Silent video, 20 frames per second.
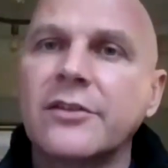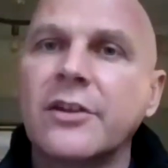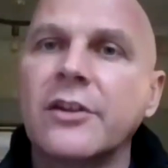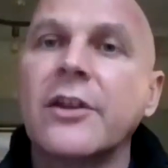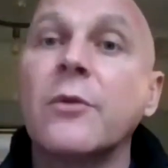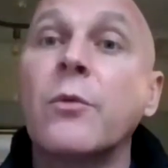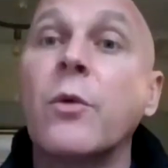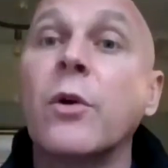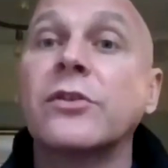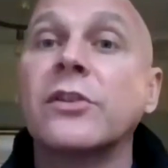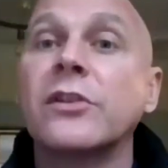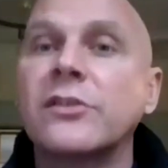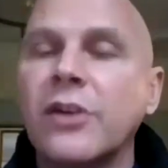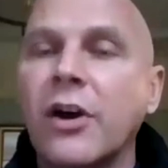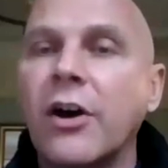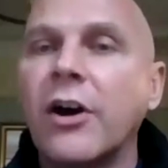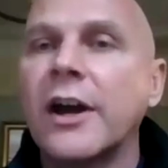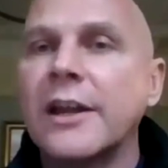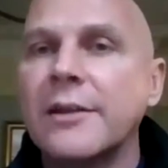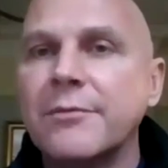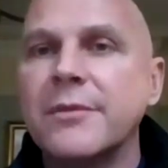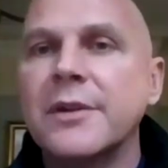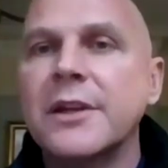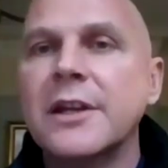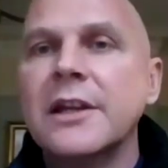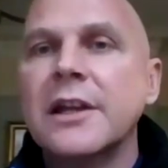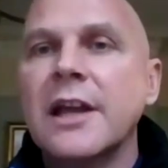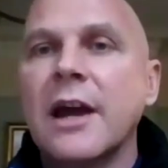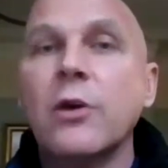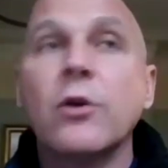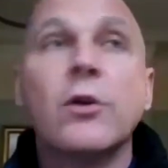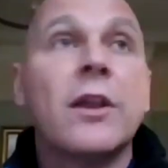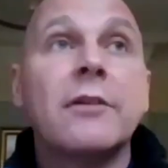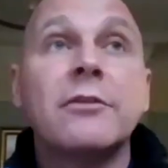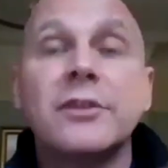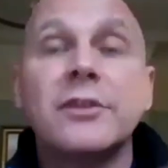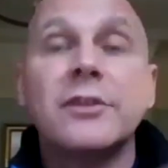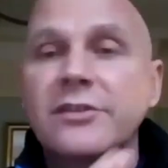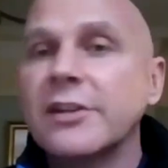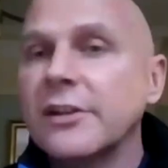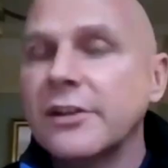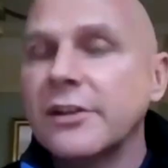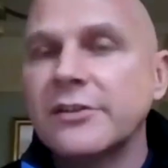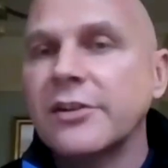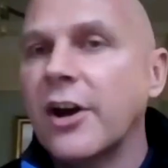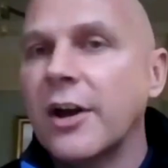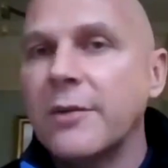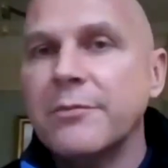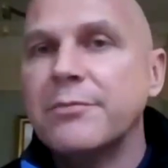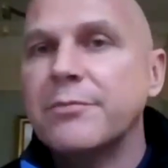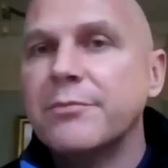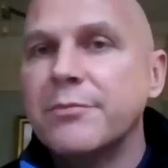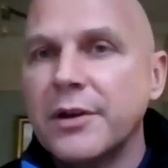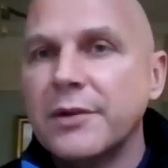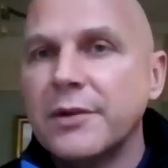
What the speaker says: So there was a time, or there is still a time,